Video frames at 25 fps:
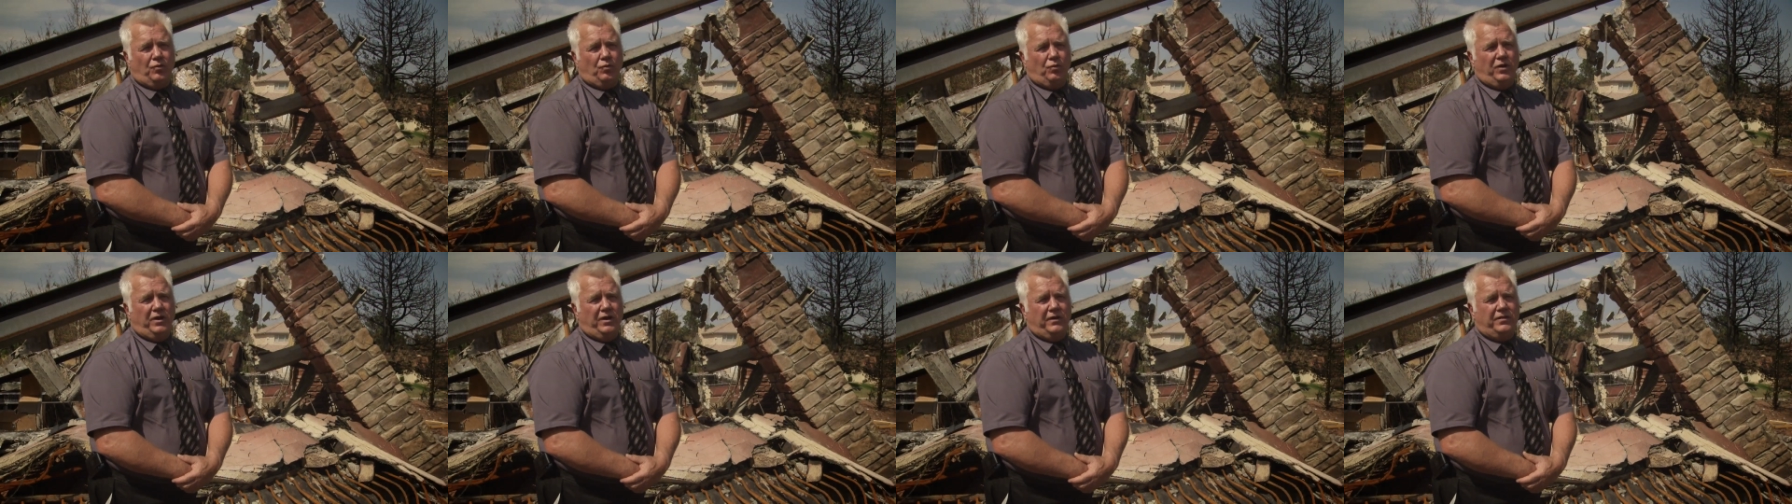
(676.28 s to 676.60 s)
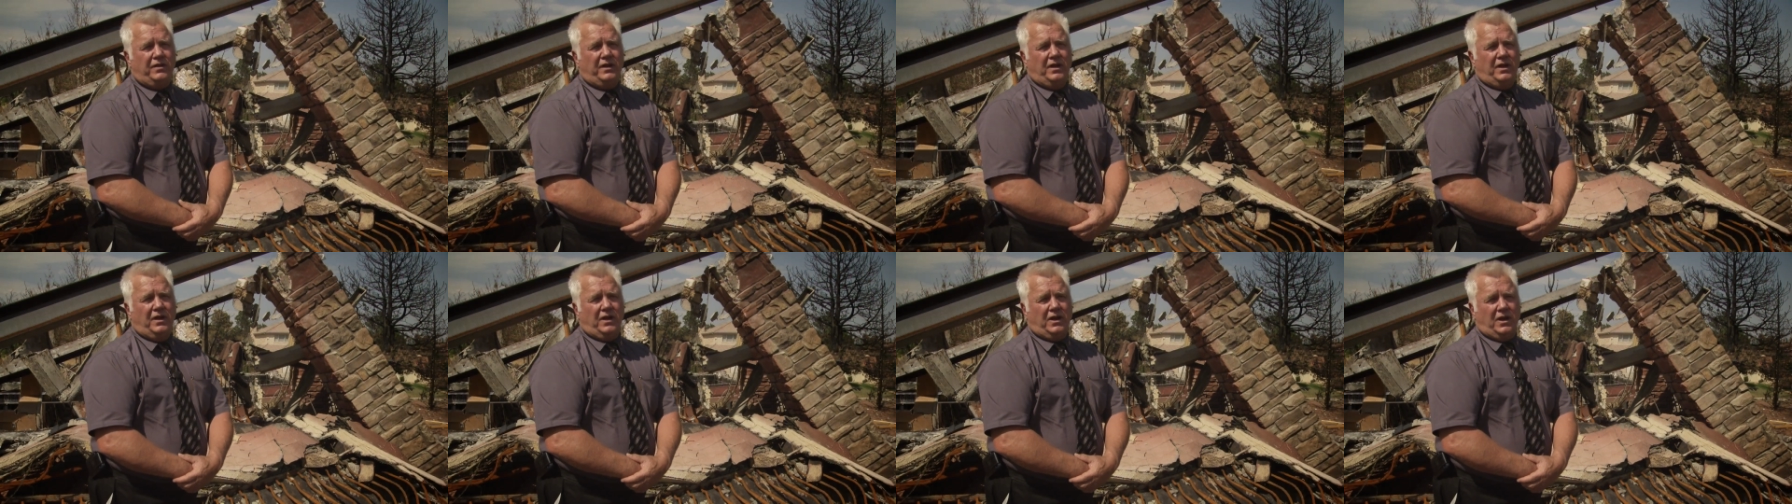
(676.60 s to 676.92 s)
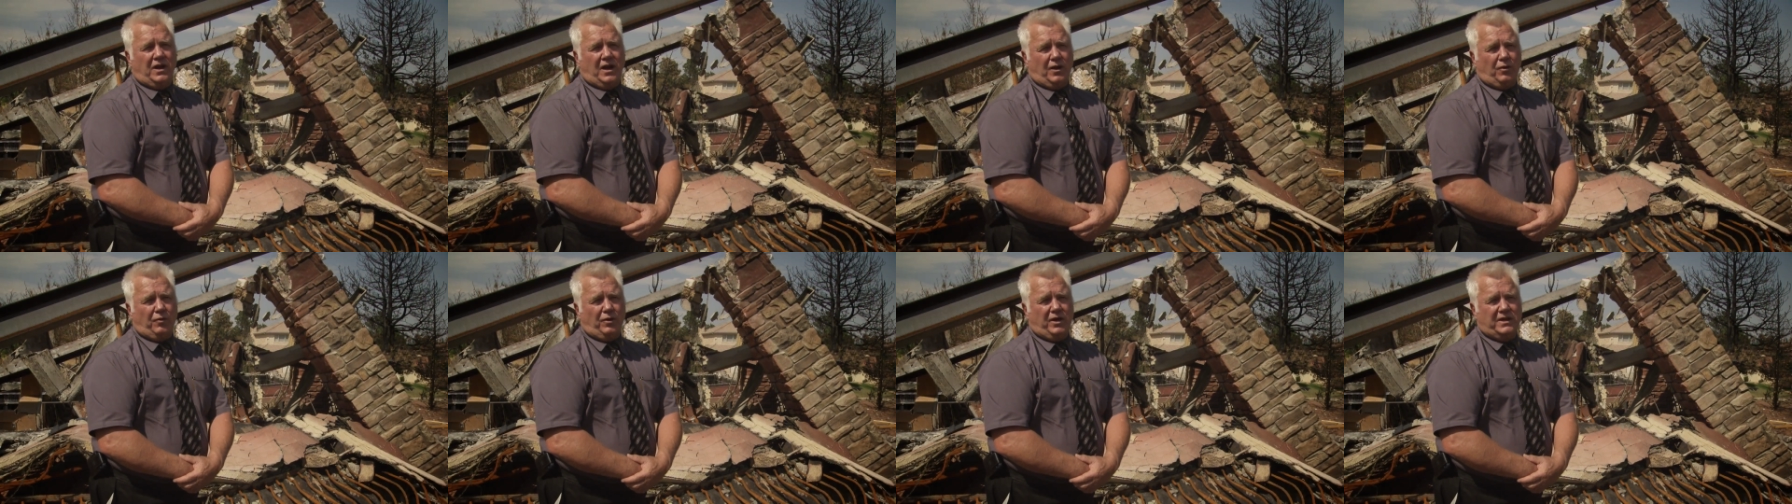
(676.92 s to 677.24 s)
with
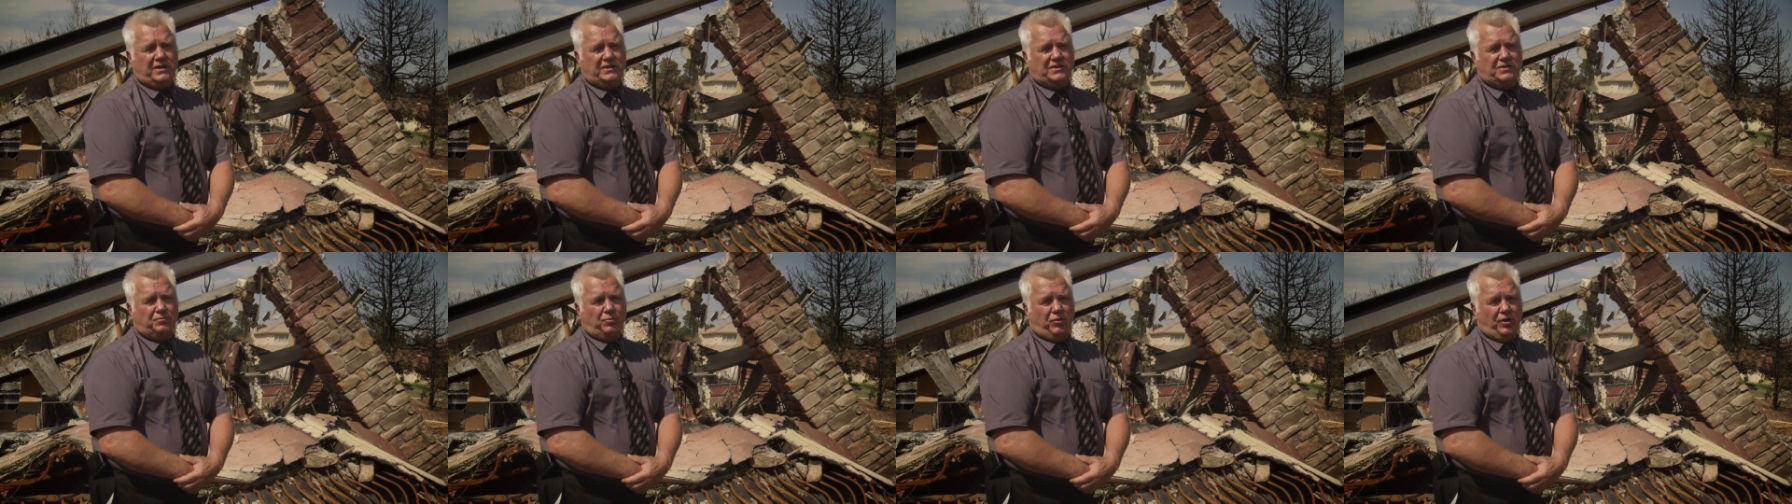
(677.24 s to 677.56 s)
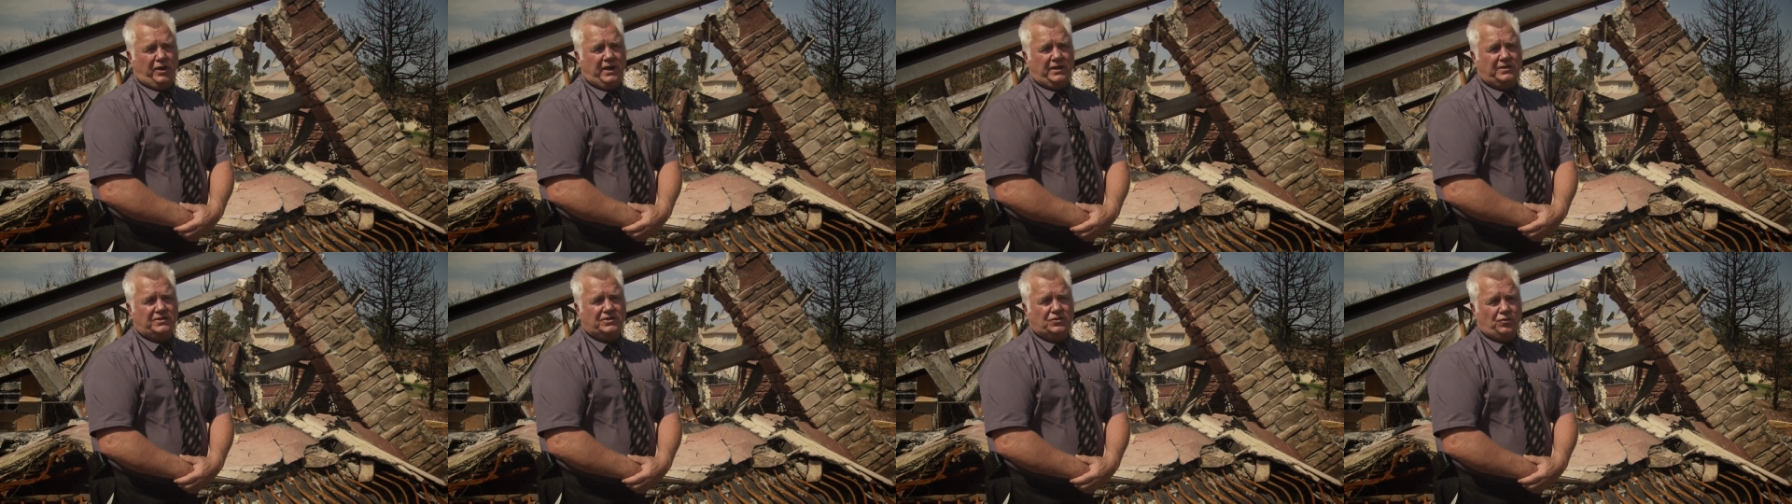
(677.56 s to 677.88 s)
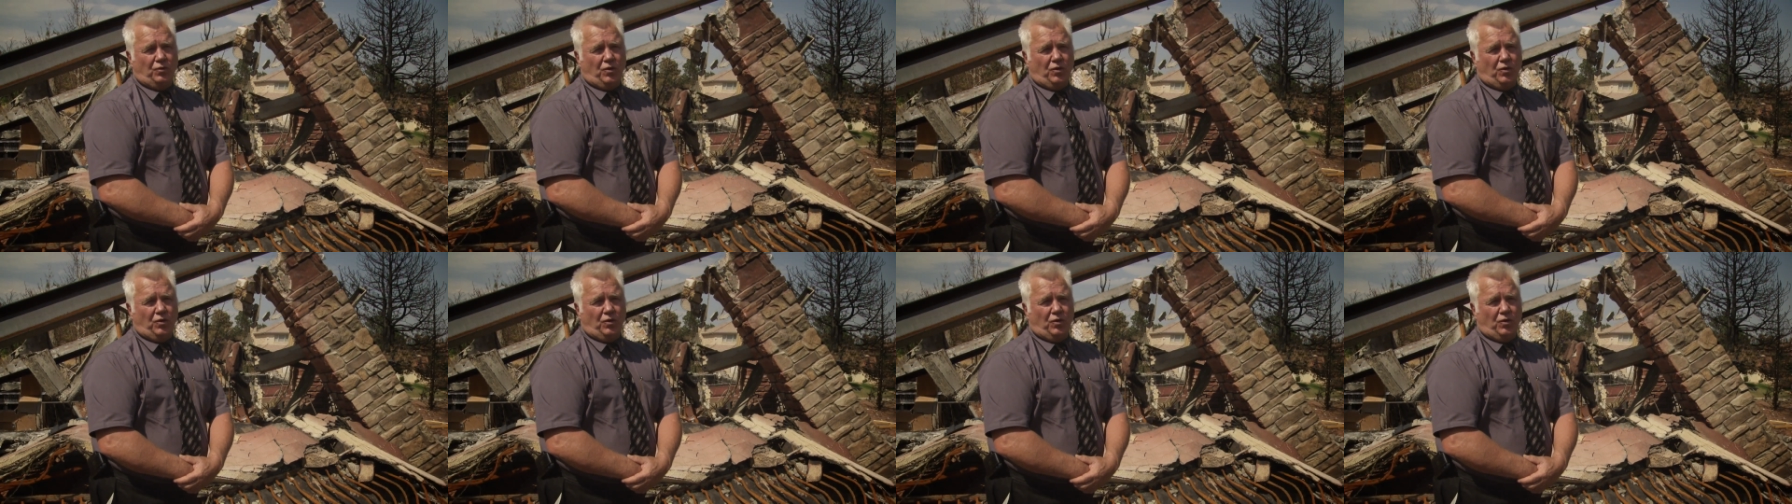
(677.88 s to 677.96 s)
Colorado Springs